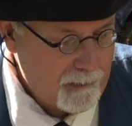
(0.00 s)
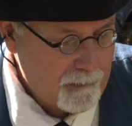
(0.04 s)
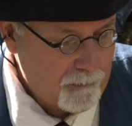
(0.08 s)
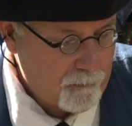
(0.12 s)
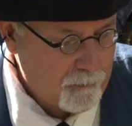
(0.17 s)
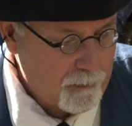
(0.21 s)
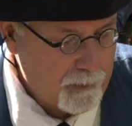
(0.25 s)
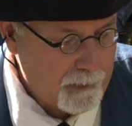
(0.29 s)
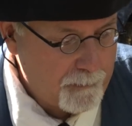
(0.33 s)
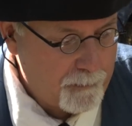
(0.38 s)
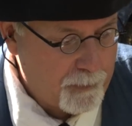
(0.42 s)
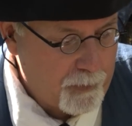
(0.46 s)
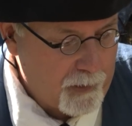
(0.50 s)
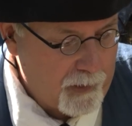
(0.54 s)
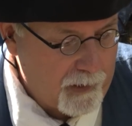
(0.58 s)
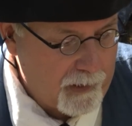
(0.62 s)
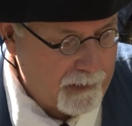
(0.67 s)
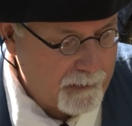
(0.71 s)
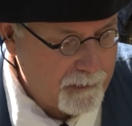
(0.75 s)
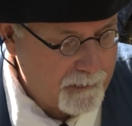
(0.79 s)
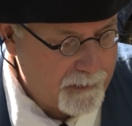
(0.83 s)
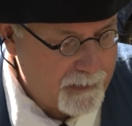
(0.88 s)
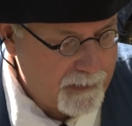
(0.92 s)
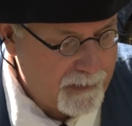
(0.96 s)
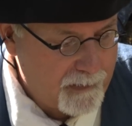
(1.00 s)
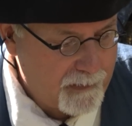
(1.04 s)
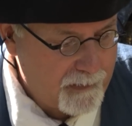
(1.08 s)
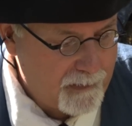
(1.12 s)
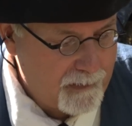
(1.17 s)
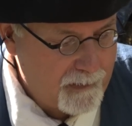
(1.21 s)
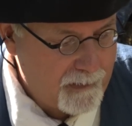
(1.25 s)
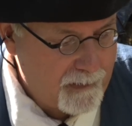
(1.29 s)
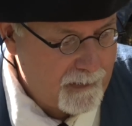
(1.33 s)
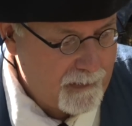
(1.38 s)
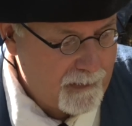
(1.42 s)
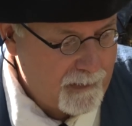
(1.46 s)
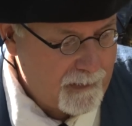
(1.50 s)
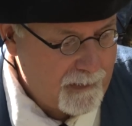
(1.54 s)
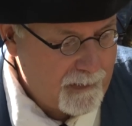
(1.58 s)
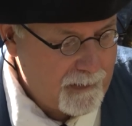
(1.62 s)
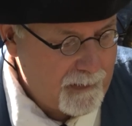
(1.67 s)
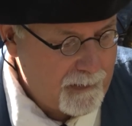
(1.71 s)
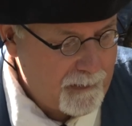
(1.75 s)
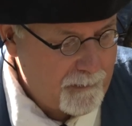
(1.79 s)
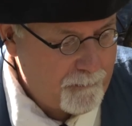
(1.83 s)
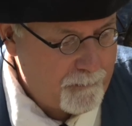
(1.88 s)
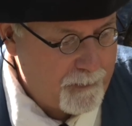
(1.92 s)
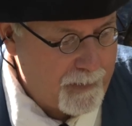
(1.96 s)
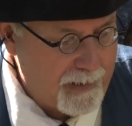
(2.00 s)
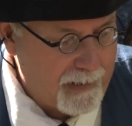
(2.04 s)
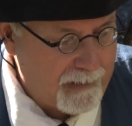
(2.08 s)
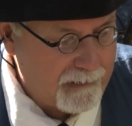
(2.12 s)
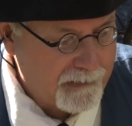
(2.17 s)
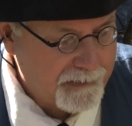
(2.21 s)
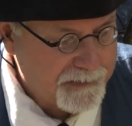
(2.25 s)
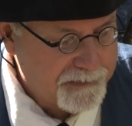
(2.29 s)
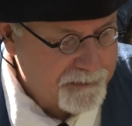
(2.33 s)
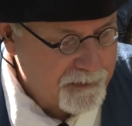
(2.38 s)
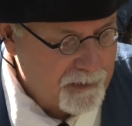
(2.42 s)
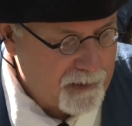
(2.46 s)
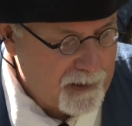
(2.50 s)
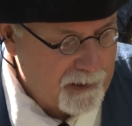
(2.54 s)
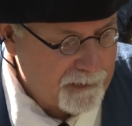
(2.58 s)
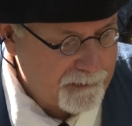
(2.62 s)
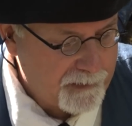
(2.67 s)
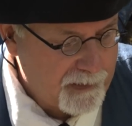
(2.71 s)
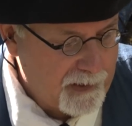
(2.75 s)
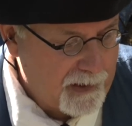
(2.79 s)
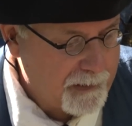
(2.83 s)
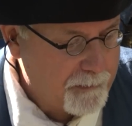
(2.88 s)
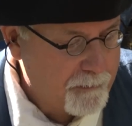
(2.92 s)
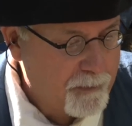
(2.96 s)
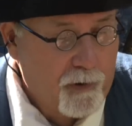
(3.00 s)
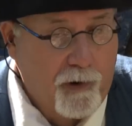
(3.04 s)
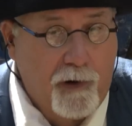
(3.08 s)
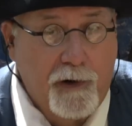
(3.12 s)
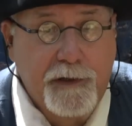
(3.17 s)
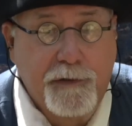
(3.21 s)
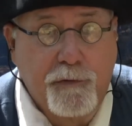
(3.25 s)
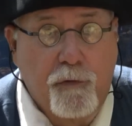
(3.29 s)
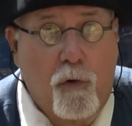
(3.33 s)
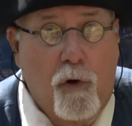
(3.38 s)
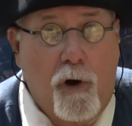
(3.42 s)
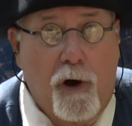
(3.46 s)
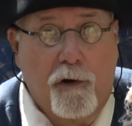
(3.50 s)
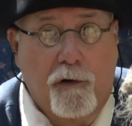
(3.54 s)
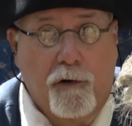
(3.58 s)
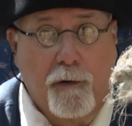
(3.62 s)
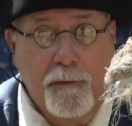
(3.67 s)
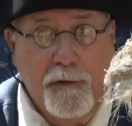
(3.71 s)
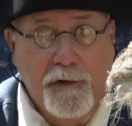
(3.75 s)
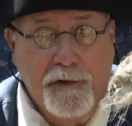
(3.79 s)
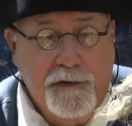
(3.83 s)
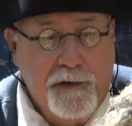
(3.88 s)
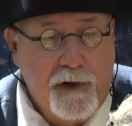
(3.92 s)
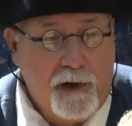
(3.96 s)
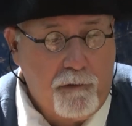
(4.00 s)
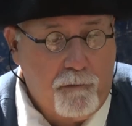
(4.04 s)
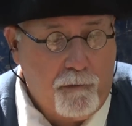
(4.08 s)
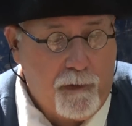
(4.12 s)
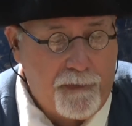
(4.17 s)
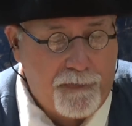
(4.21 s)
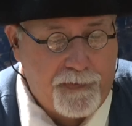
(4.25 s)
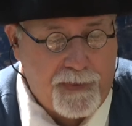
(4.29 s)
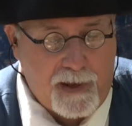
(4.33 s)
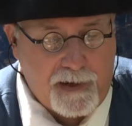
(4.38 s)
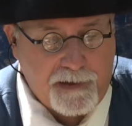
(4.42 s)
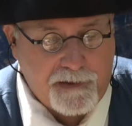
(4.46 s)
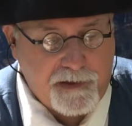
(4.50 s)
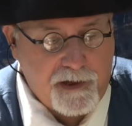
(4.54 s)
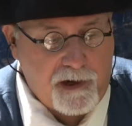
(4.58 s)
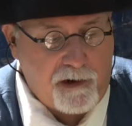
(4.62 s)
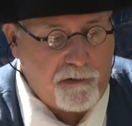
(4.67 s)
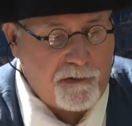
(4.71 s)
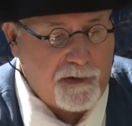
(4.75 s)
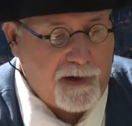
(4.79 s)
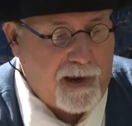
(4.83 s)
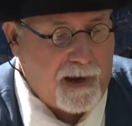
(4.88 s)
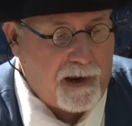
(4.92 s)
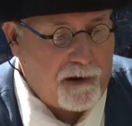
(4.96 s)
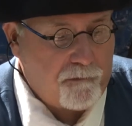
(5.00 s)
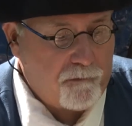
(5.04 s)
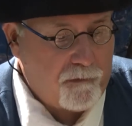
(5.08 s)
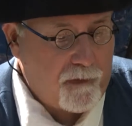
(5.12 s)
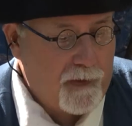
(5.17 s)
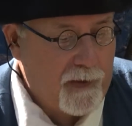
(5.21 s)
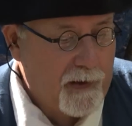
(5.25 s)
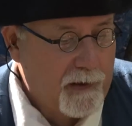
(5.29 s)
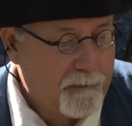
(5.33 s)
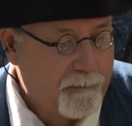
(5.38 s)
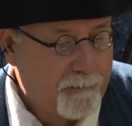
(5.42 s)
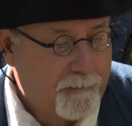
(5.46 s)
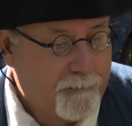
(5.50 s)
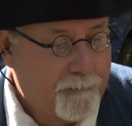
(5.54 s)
One part ballistol, nine parts water. I'm just going to wet that toe down with it.